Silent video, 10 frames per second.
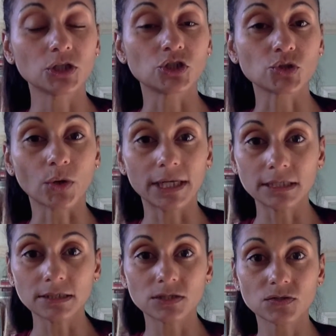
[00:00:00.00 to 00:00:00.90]

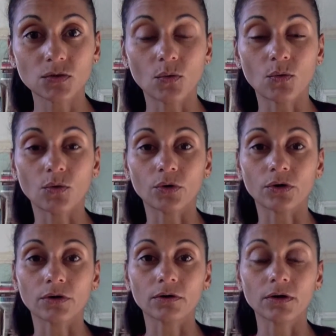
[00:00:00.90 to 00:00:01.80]
joints
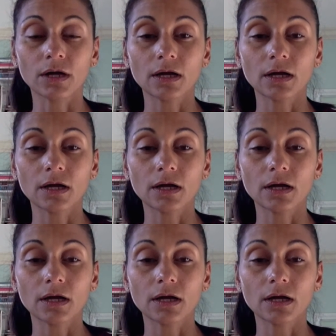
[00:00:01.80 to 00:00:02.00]
or